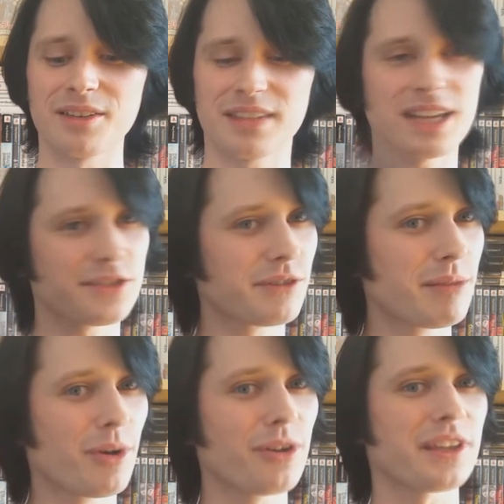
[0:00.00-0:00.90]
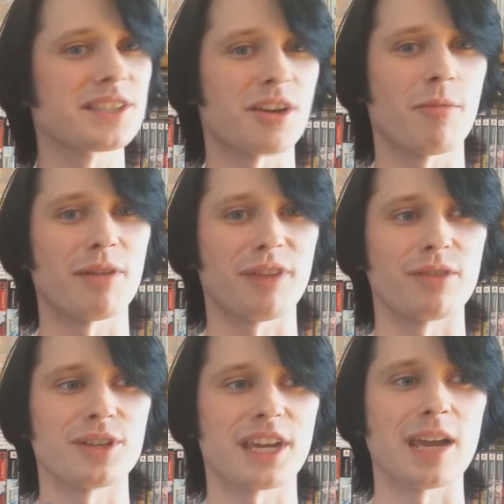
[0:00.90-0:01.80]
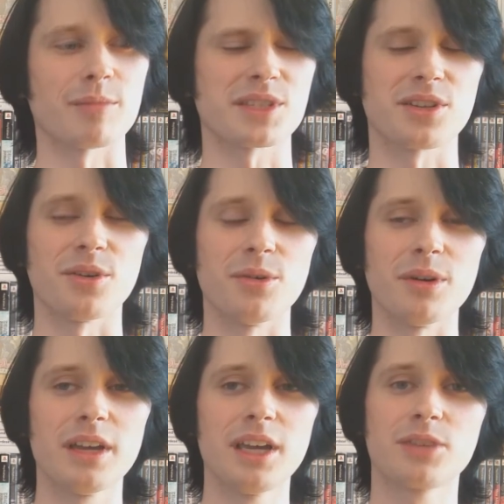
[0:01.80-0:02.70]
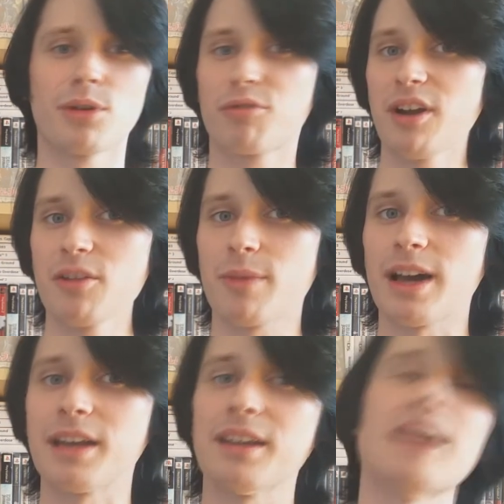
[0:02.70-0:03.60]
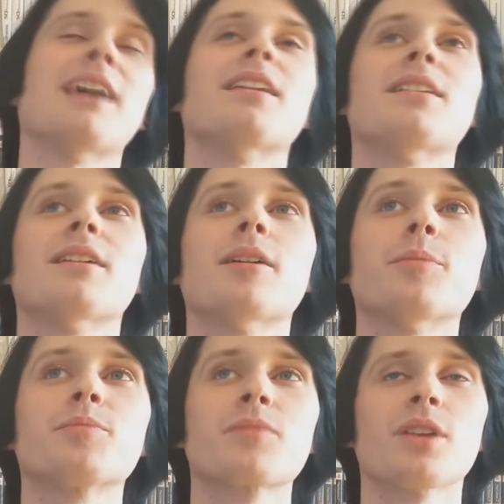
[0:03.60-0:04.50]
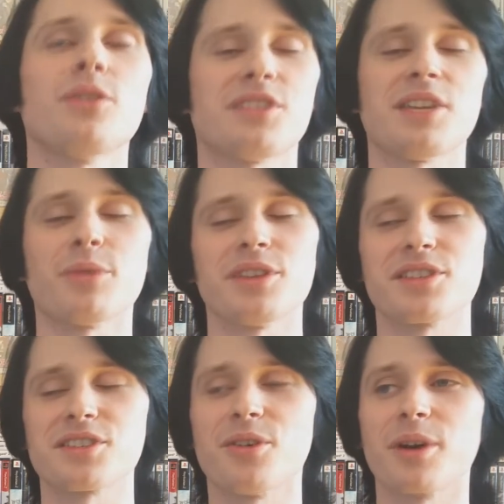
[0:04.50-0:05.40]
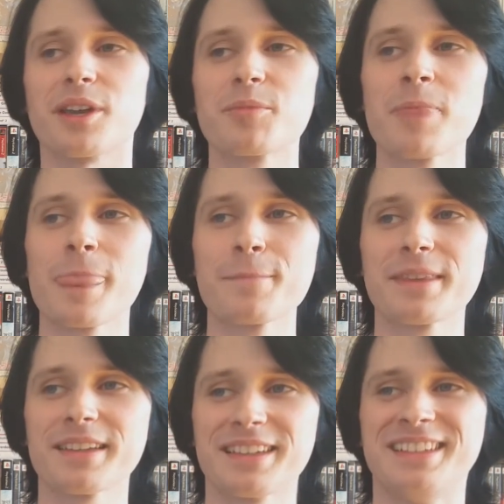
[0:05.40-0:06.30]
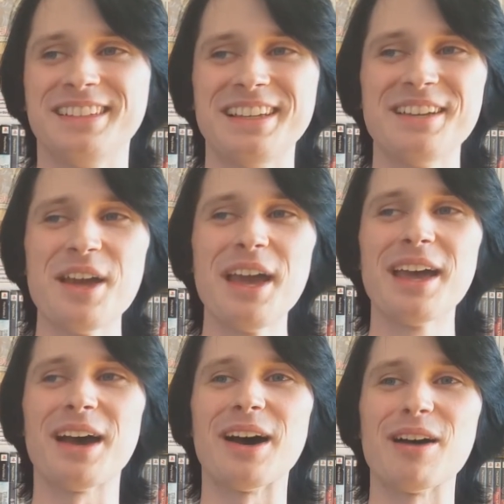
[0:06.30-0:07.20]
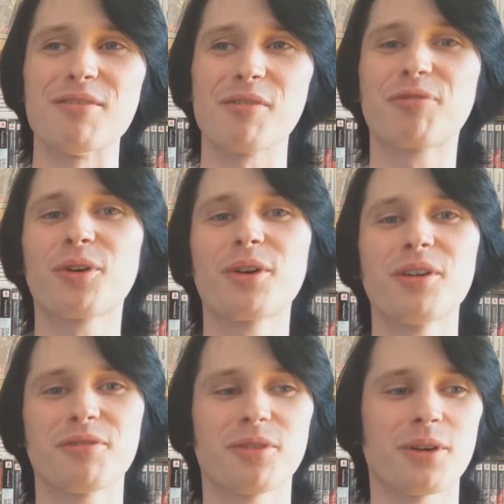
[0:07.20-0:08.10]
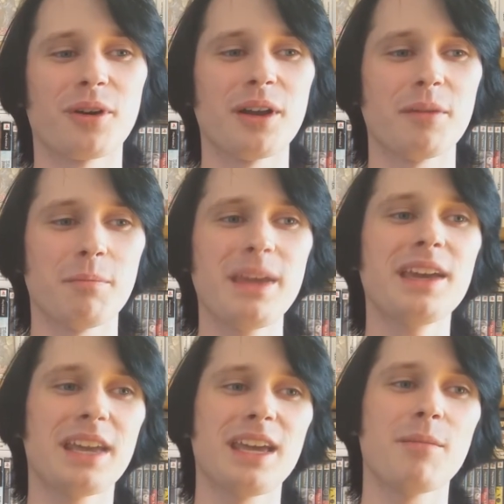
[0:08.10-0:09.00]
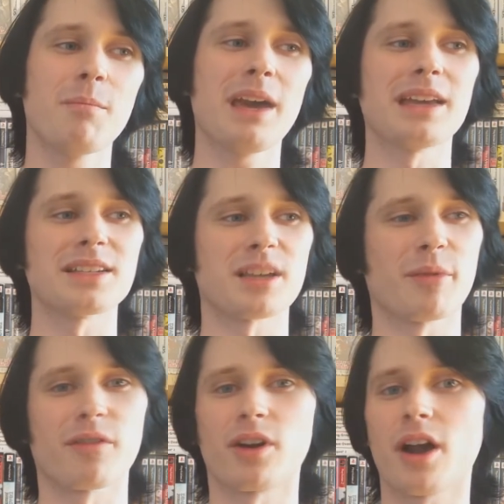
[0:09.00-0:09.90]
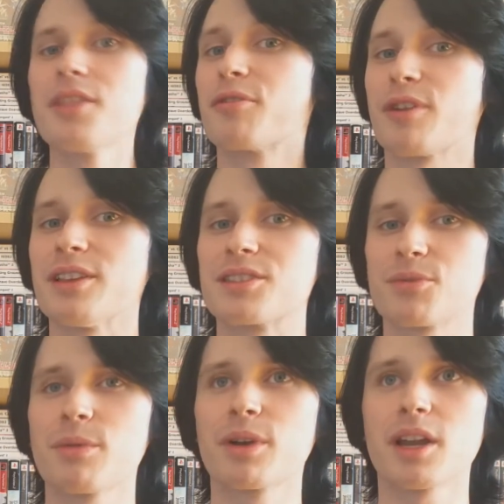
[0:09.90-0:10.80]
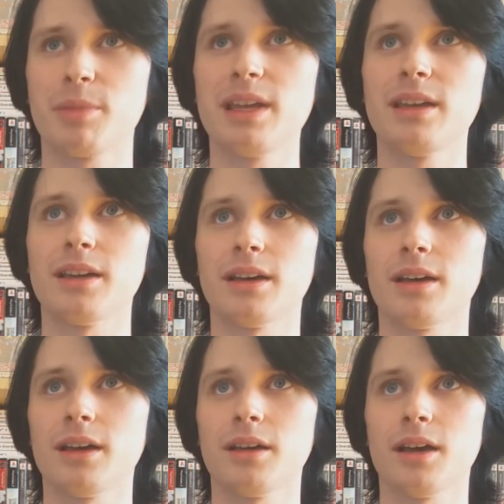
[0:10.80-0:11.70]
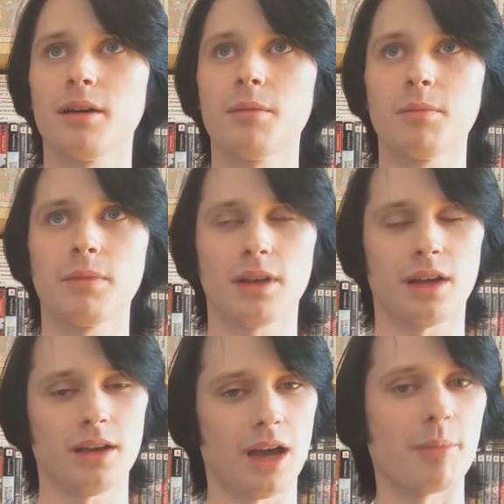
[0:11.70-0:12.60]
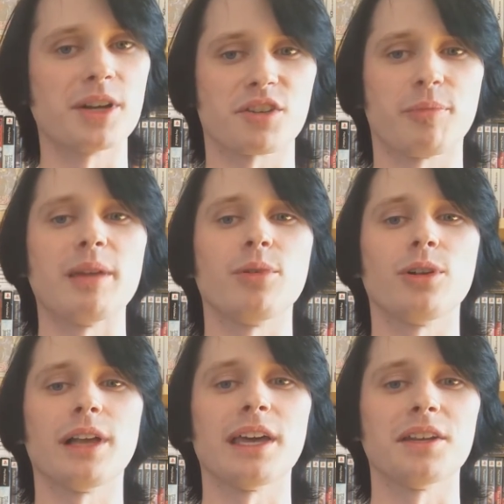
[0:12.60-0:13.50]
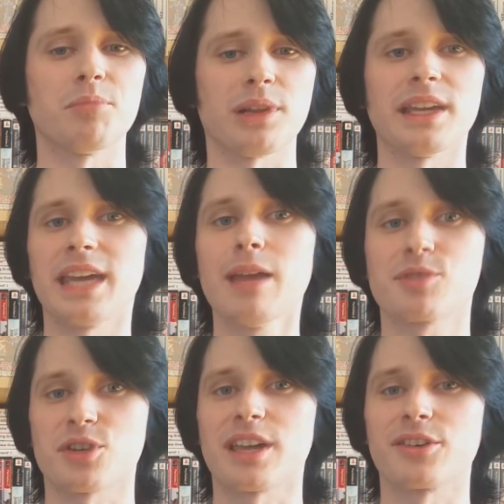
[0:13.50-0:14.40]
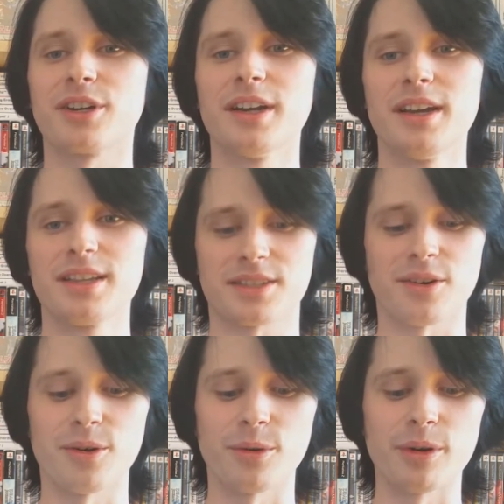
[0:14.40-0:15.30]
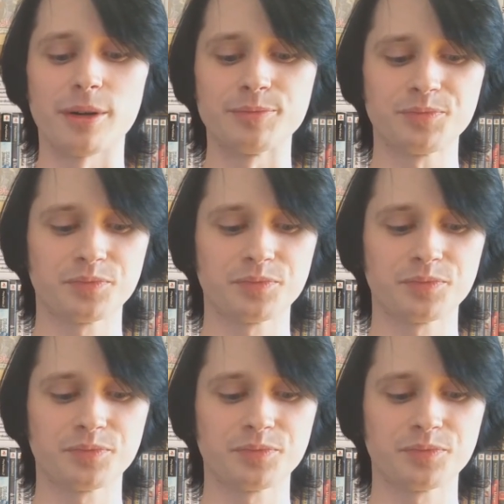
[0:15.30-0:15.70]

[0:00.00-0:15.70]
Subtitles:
Tales of Rebirth, and some of my favorite games to a friend of mine, and you see where this is going. For me and him and some of our other friends, we were gonna be a bunch of people and play games together. So